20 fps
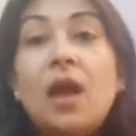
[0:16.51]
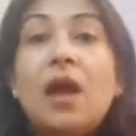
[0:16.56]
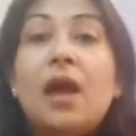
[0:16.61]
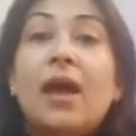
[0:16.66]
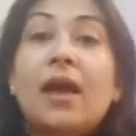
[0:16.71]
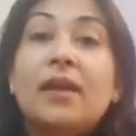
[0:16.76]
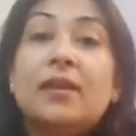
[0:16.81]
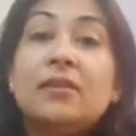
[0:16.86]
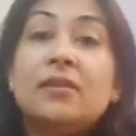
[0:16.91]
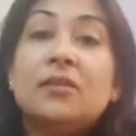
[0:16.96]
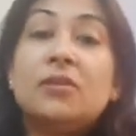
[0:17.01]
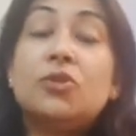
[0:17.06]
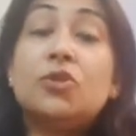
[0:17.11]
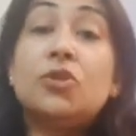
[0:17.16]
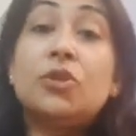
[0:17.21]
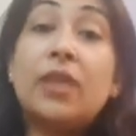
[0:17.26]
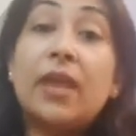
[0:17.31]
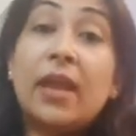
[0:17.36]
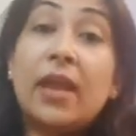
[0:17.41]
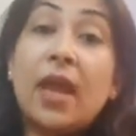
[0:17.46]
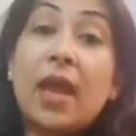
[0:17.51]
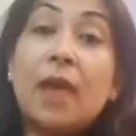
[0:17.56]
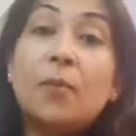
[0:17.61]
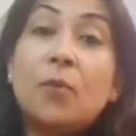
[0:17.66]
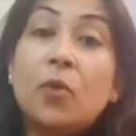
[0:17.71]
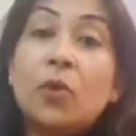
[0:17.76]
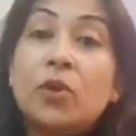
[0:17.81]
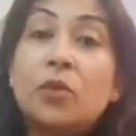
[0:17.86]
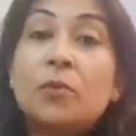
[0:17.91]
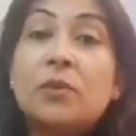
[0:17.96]
and today I'm
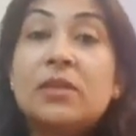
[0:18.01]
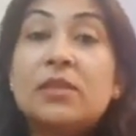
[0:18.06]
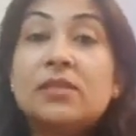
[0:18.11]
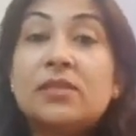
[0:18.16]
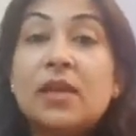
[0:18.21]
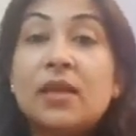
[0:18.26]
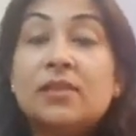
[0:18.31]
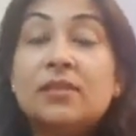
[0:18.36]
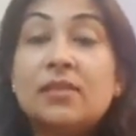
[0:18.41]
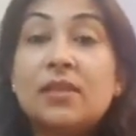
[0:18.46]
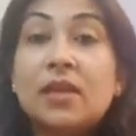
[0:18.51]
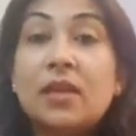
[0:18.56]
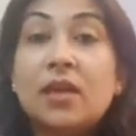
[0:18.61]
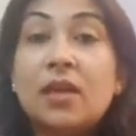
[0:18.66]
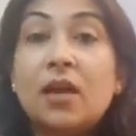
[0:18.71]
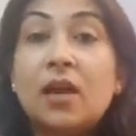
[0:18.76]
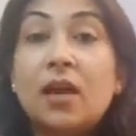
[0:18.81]
going to be discussing